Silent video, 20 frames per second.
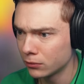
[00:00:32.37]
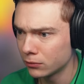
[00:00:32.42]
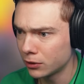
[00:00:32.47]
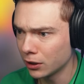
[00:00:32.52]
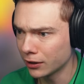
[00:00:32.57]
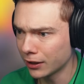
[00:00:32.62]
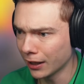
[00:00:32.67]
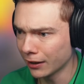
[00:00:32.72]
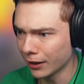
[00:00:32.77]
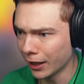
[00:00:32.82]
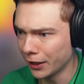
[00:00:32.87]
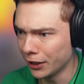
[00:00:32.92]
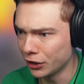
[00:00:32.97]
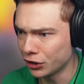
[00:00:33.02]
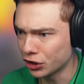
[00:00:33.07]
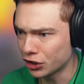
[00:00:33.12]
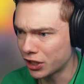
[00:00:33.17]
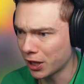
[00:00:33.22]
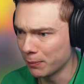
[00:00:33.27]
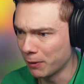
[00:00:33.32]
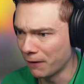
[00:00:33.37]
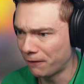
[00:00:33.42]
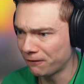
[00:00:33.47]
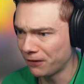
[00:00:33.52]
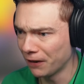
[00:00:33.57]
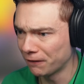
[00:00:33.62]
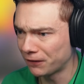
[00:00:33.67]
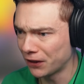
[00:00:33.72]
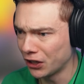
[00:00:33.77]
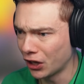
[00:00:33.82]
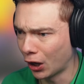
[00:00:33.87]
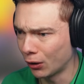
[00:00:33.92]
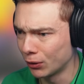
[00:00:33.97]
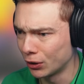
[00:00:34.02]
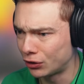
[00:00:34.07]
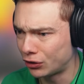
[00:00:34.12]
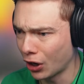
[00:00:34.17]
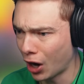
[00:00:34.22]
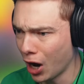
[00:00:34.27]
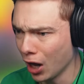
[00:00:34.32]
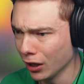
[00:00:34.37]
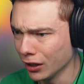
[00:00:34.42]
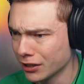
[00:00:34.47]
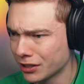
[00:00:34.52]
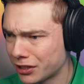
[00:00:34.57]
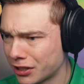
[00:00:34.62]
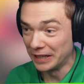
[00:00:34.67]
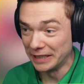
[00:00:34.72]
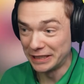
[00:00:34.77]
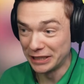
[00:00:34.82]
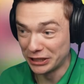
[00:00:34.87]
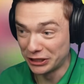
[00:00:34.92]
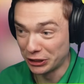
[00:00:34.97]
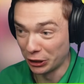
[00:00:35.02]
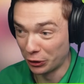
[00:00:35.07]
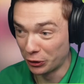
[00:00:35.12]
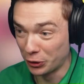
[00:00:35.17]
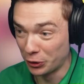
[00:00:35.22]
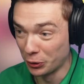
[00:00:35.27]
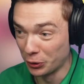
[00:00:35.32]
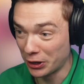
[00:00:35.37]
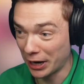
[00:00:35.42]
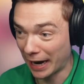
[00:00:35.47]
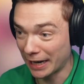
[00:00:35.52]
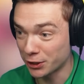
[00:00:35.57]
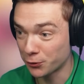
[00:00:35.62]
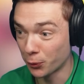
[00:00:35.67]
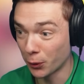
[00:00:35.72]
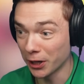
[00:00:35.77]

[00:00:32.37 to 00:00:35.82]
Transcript: did that lady just give me $1,500? This is so cool, guys.